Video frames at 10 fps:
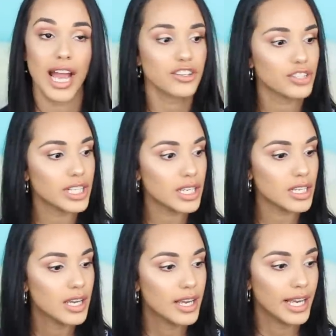
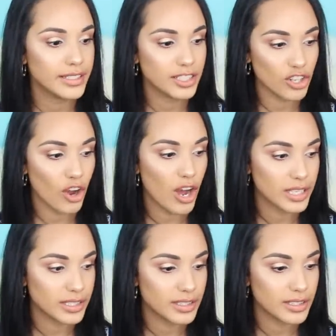Actually, it's a
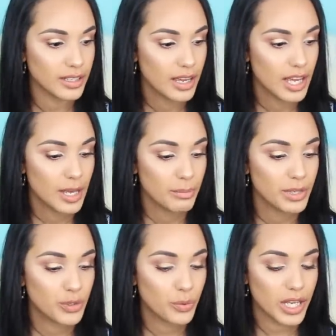toss
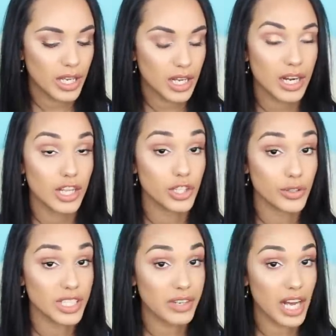between
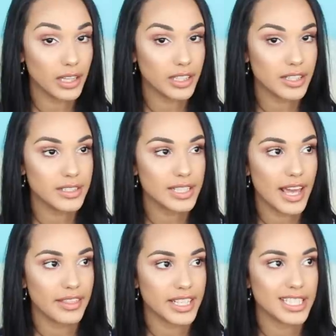Dose of Colors
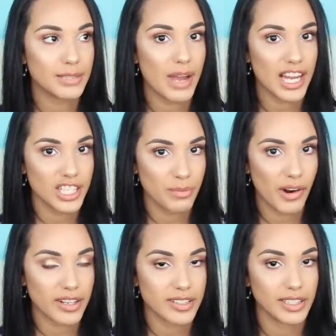and the
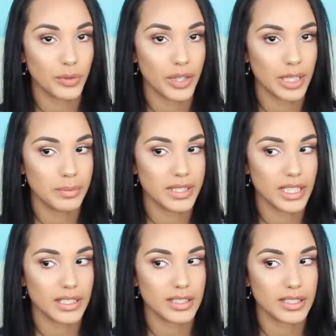Smashbox liquid
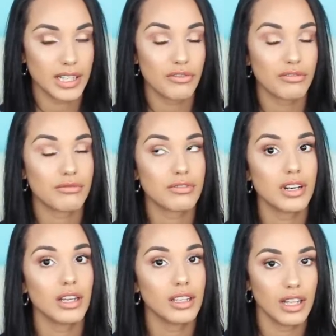lipsticks, because I
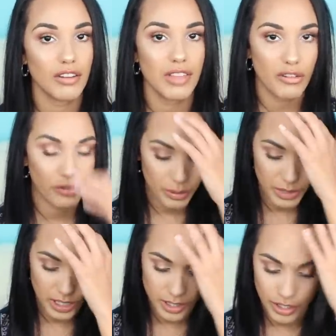really love that
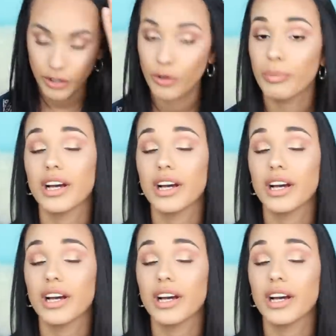formula too.